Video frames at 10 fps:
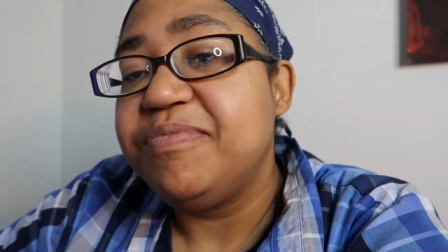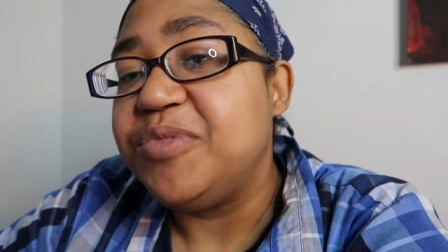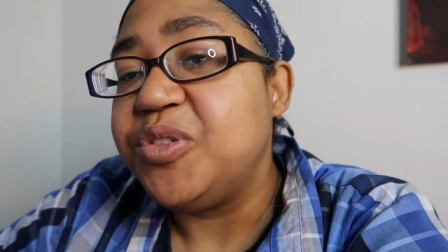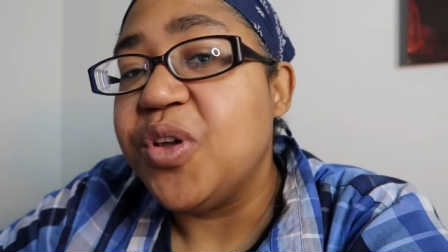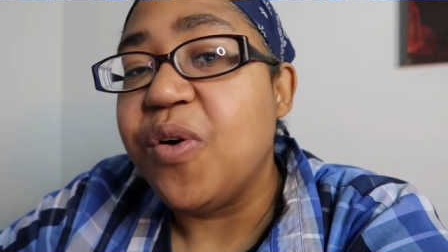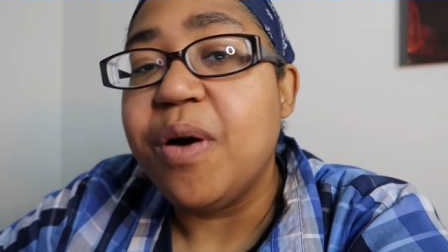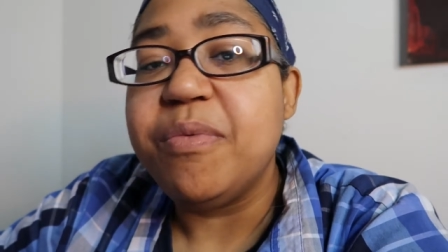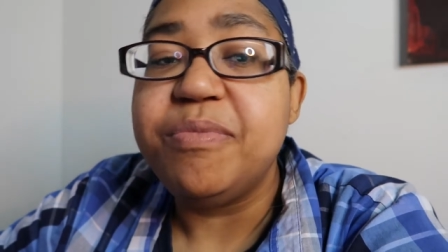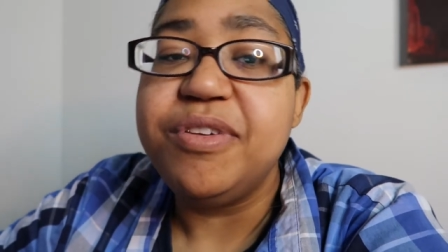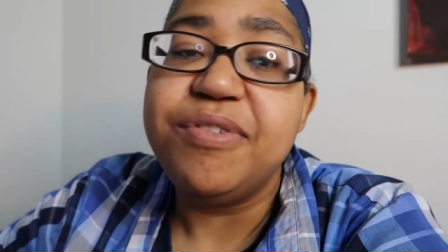You know I'm
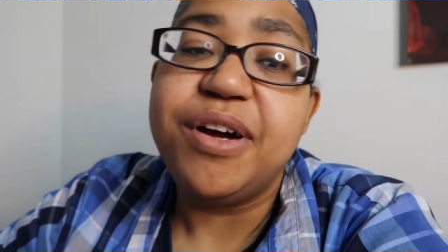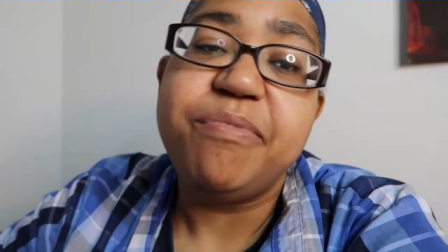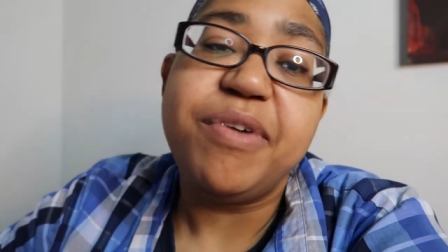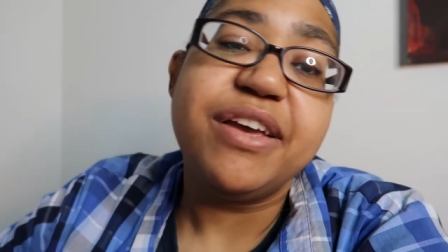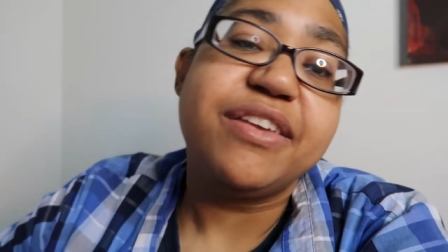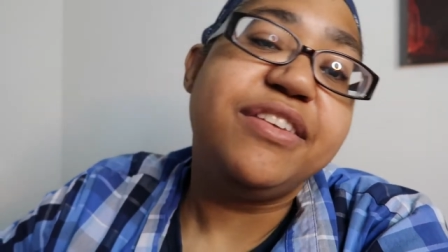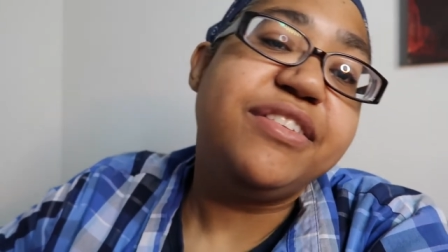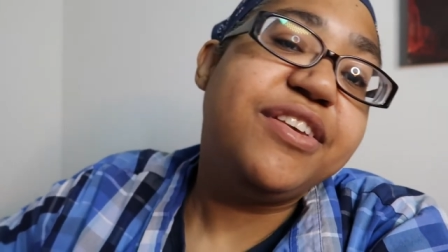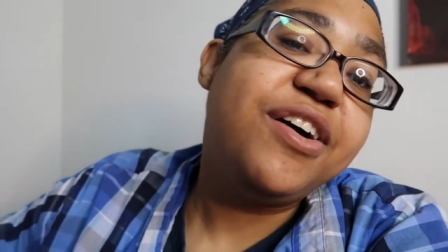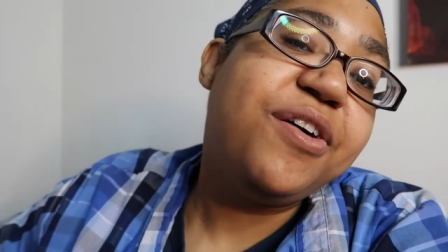gonna be right back
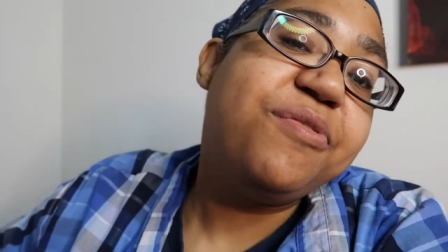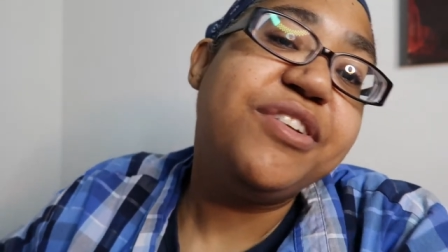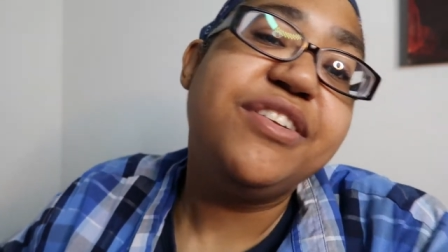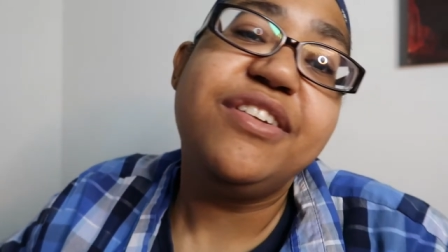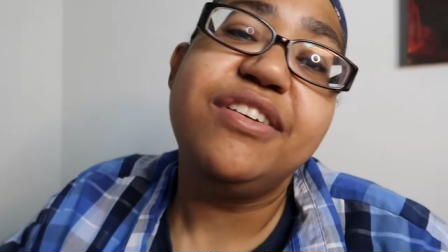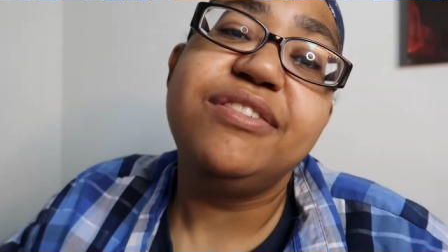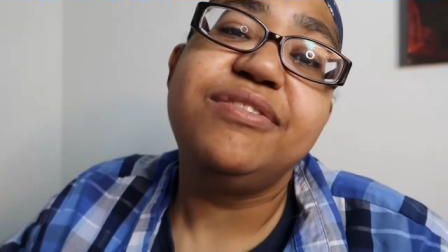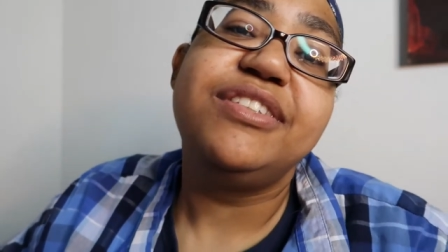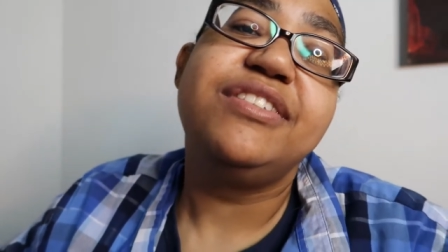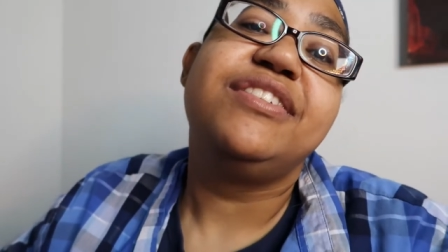hitting y'all with another
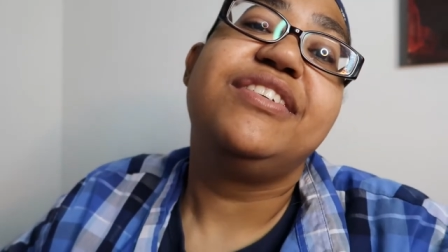one.